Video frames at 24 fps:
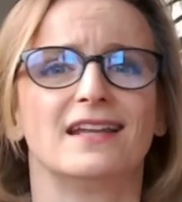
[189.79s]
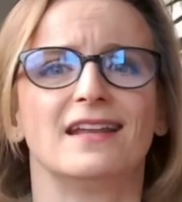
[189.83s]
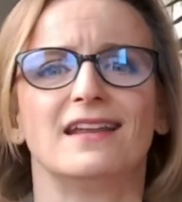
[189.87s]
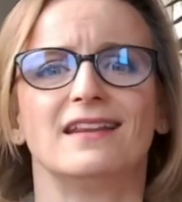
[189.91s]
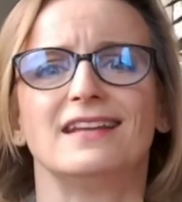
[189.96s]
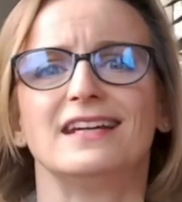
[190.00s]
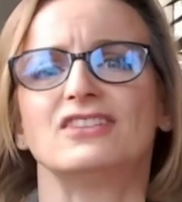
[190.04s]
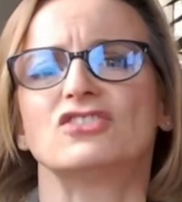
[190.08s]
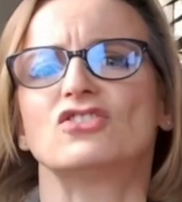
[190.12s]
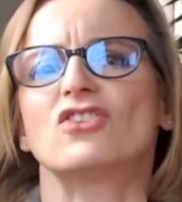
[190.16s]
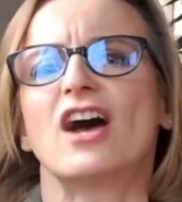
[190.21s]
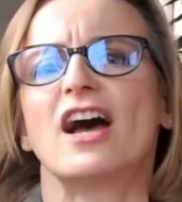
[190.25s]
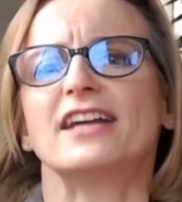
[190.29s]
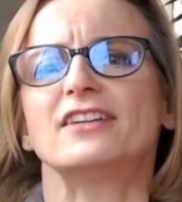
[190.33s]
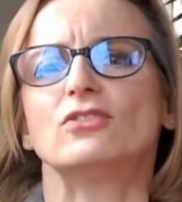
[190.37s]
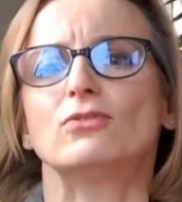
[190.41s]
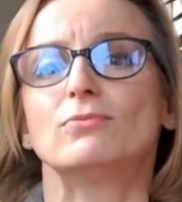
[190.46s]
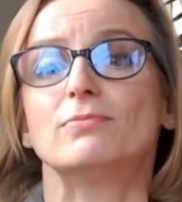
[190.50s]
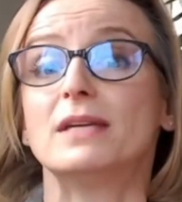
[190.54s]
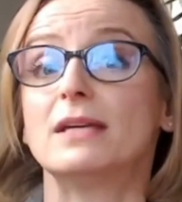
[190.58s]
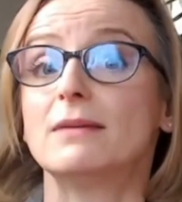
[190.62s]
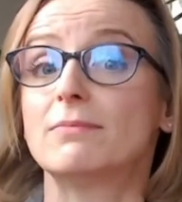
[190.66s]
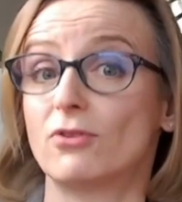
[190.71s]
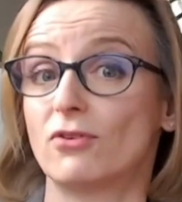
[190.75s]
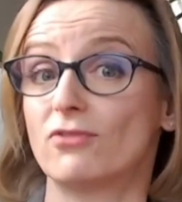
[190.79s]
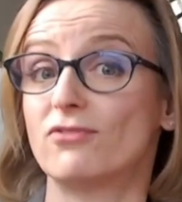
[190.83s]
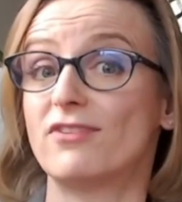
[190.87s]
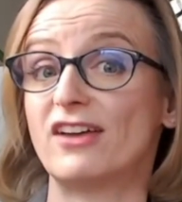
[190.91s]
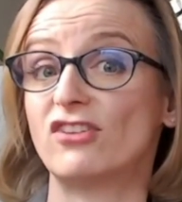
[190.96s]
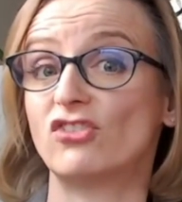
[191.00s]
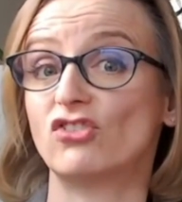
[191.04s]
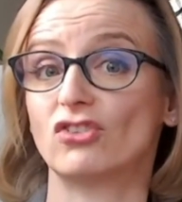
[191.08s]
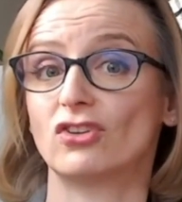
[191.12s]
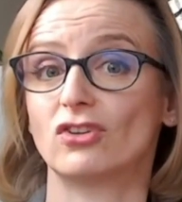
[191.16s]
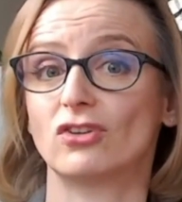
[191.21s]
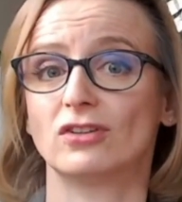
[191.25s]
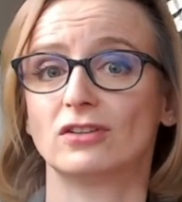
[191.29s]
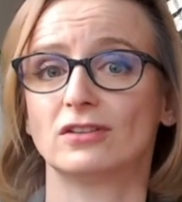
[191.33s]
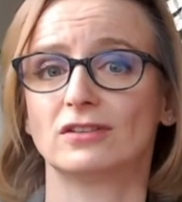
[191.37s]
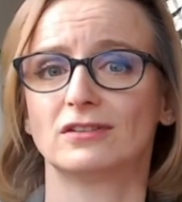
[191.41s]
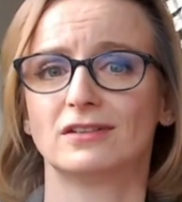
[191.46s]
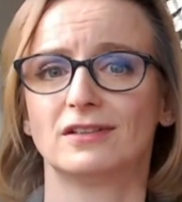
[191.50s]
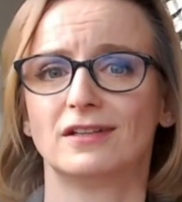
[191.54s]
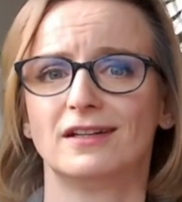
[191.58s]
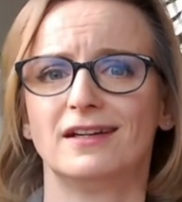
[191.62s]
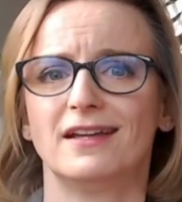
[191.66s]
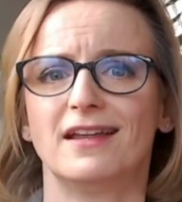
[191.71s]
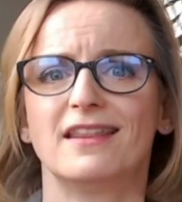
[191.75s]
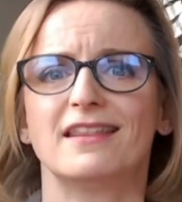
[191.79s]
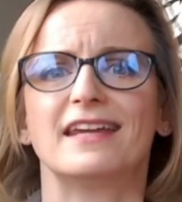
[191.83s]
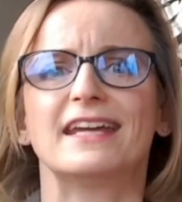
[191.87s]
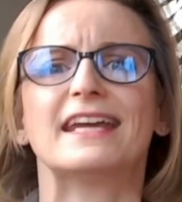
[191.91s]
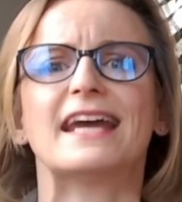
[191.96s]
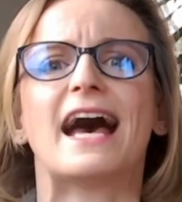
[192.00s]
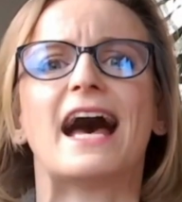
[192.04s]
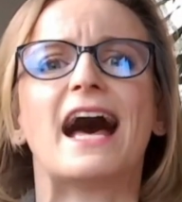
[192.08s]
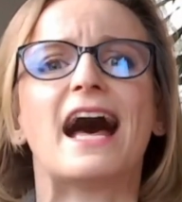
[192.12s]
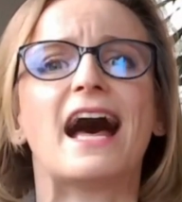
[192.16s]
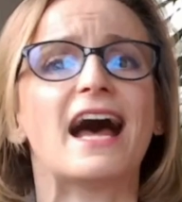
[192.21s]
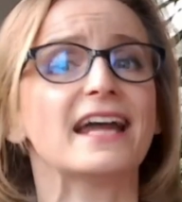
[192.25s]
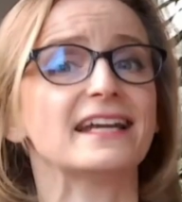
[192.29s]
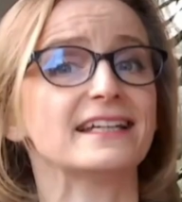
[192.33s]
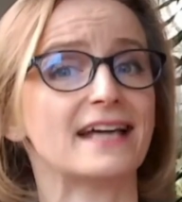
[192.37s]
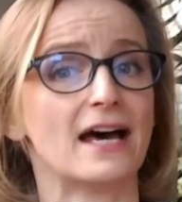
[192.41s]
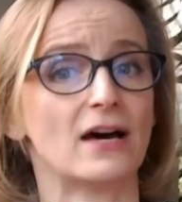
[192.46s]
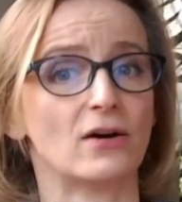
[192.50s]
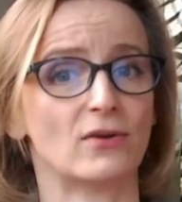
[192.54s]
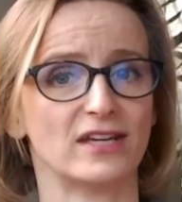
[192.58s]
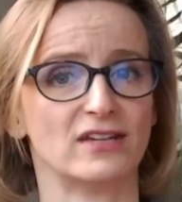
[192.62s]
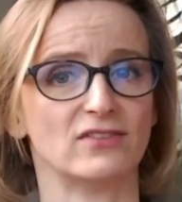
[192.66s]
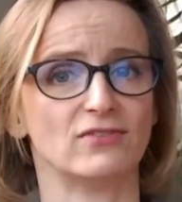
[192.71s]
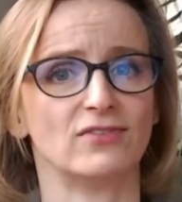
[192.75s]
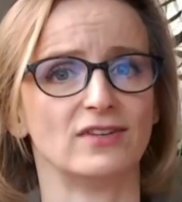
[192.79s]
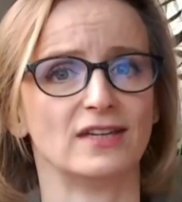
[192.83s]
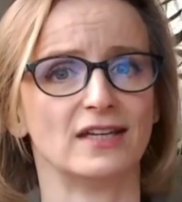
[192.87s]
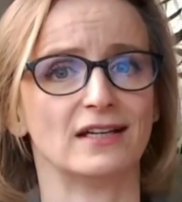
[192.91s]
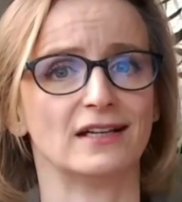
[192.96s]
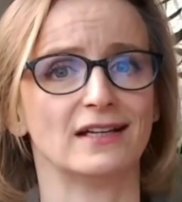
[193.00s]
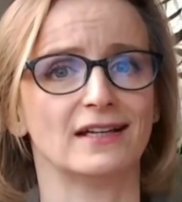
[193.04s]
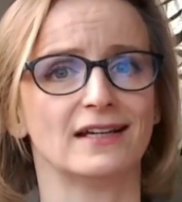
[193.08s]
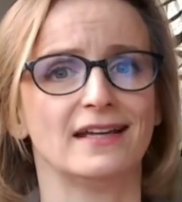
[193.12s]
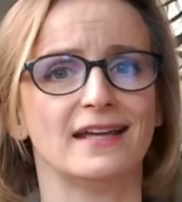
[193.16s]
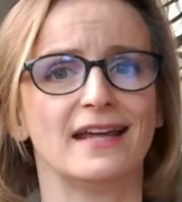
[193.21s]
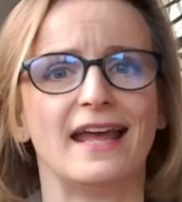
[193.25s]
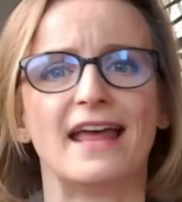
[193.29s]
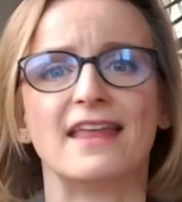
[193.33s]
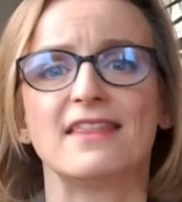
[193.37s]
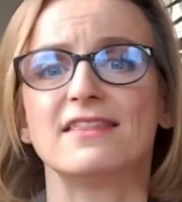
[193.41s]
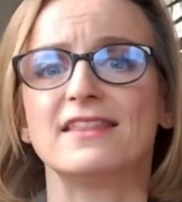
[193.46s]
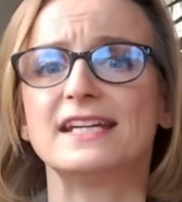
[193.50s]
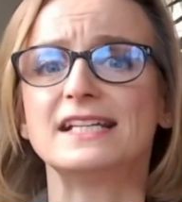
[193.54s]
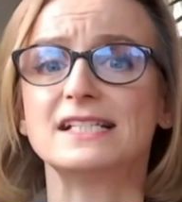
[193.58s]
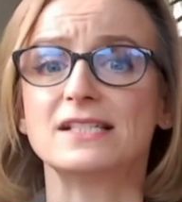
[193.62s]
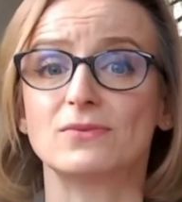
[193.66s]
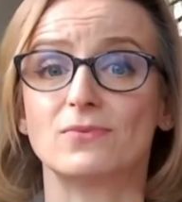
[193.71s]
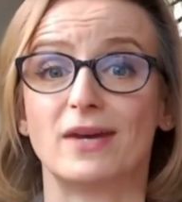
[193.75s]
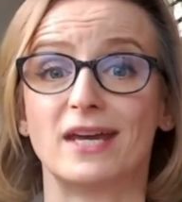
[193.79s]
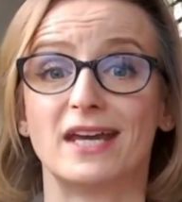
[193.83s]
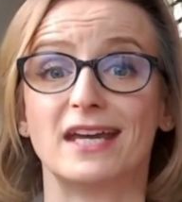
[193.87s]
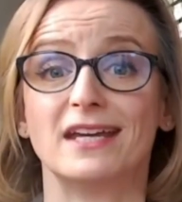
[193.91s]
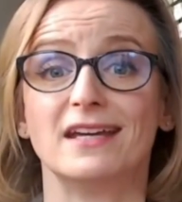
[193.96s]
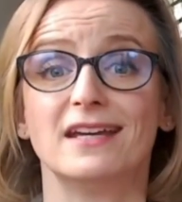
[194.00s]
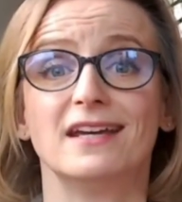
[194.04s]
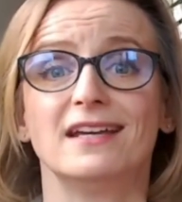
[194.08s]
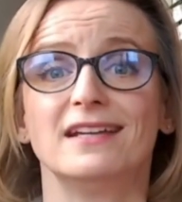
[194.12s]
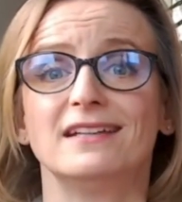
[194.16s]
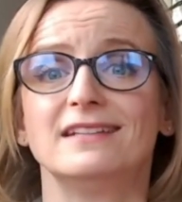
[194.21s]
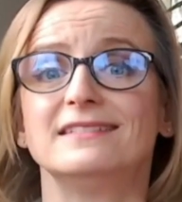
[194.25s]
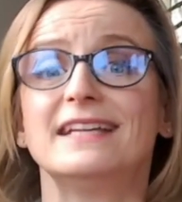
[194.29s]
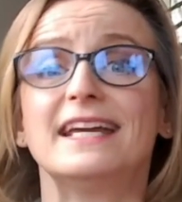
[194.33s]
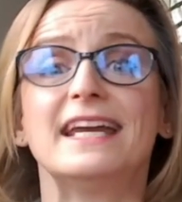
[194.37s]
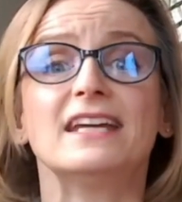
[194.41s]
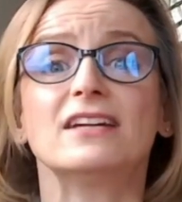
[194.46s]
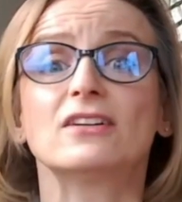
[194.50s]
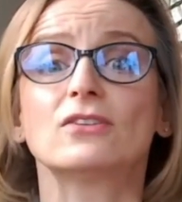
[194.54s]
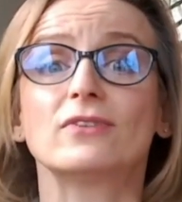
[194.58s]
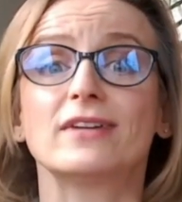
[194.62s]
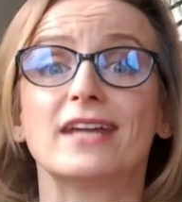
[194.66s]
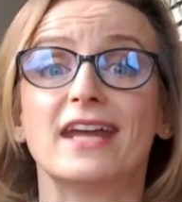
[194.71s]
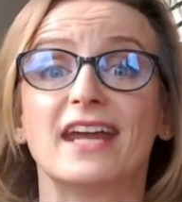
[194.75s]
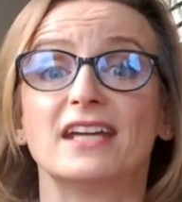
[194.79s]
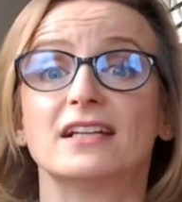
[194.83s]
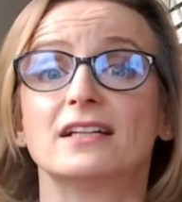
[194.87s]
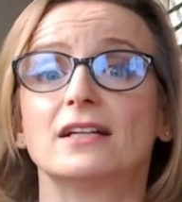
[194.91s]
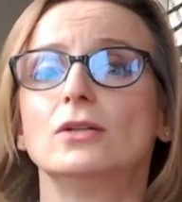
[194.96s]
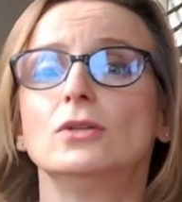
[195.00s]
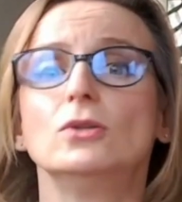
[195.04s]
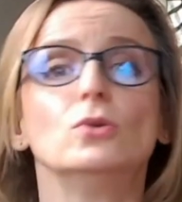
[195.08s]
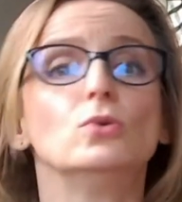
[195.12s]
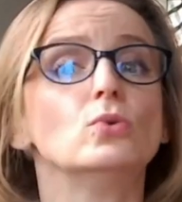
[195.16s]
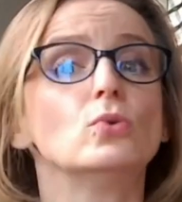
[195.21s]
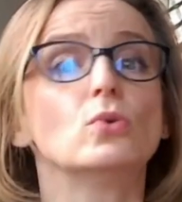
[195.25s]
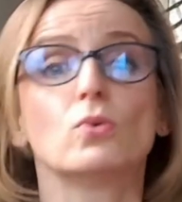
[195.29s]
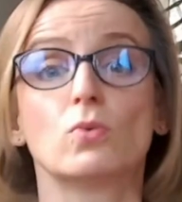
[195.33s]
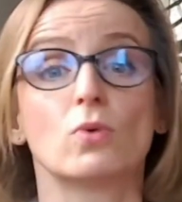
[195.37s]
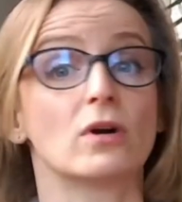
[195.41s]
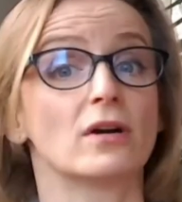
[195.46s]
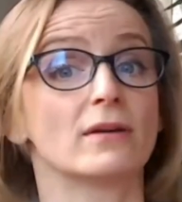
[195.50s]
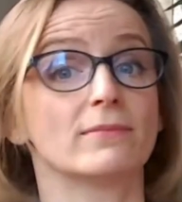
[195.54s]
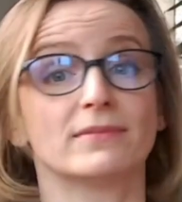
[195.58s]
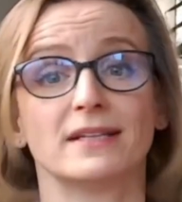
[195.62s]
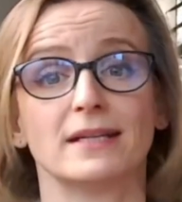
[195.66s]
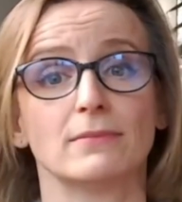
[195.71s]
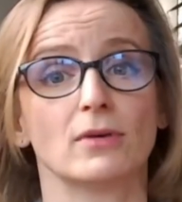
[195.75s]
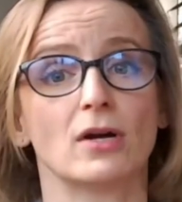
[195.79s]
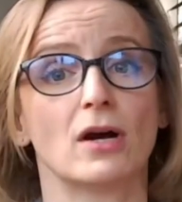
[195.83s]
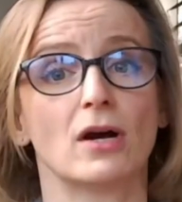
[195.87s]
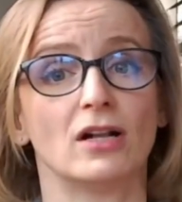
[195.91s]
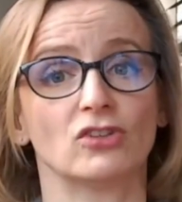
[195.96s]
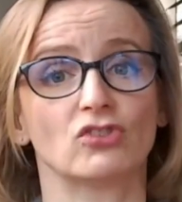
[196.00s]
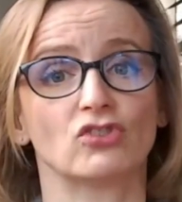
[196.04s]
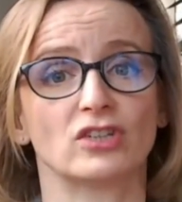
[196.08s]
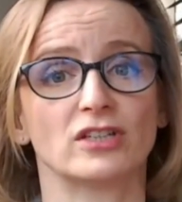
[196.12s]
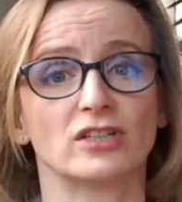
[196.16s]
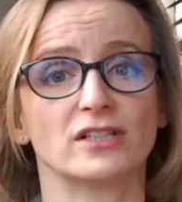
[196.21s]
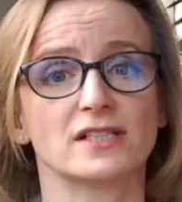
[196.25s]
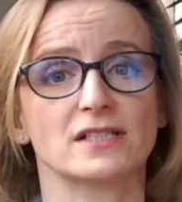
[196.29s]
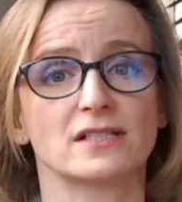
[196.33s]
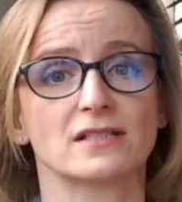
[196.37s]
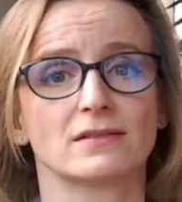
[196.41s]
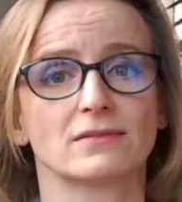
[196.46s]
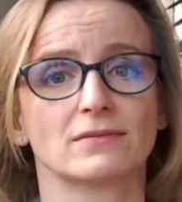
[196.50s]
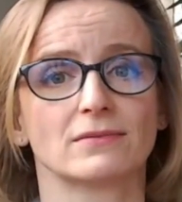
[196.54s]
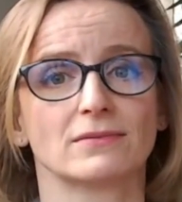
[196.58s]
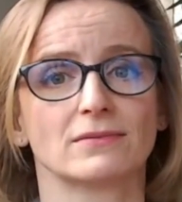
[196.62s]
They try to be professional. They hide how they feel, and this way they create lukewarm team cultures.